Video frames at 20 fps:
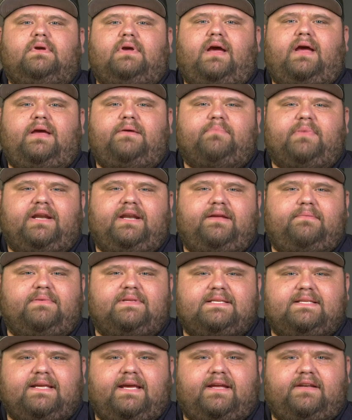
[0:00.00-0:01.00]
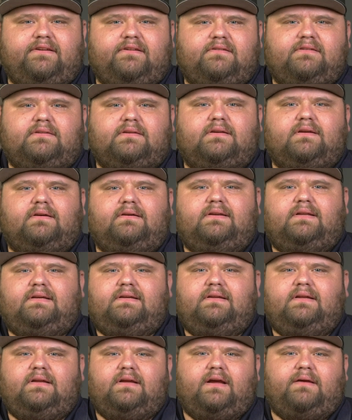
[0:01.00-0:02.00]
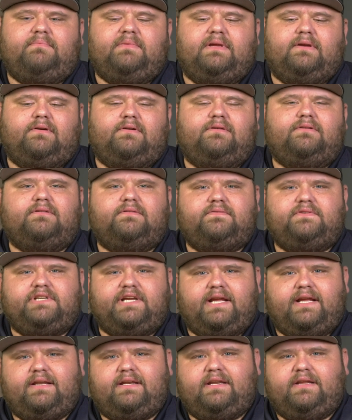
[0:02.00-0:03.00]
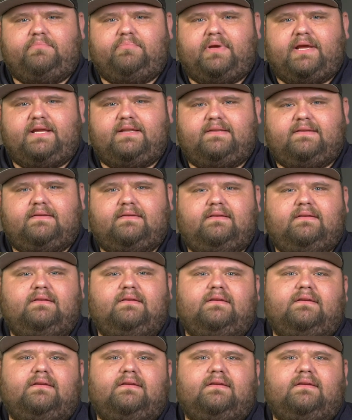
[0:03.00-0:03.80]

Hi, my name is Daniel Jagoda. I'm the owner of J&D Painting.